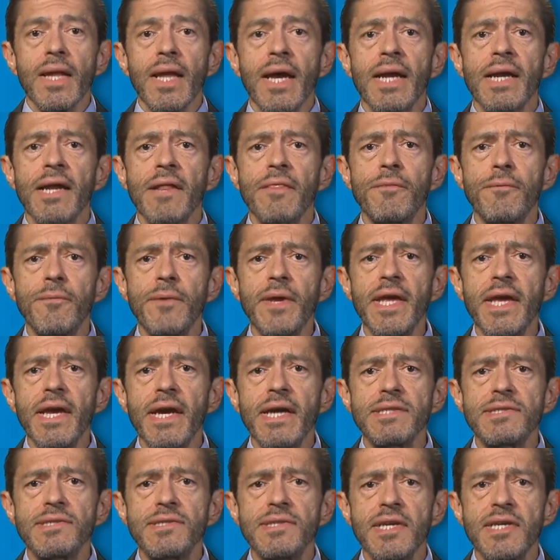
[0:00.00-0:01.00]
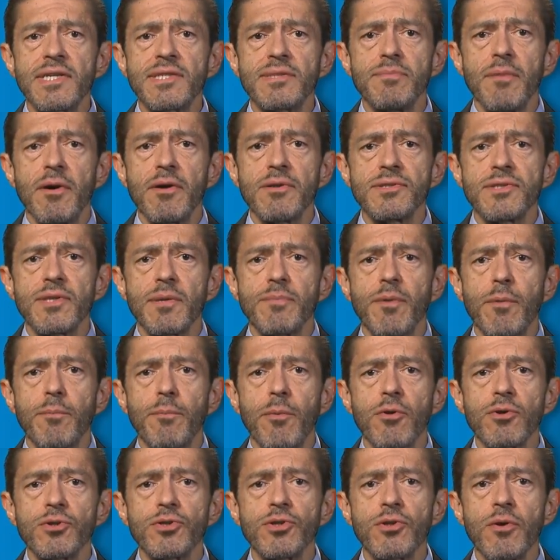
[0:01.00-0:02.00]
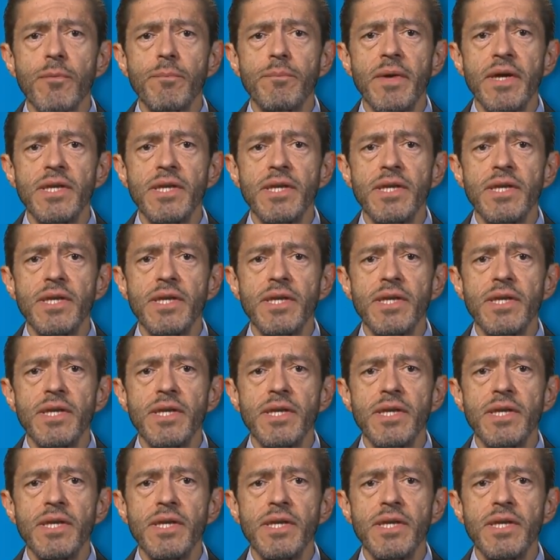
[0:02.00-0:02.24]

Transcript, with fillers: And at three and six months, the proportion of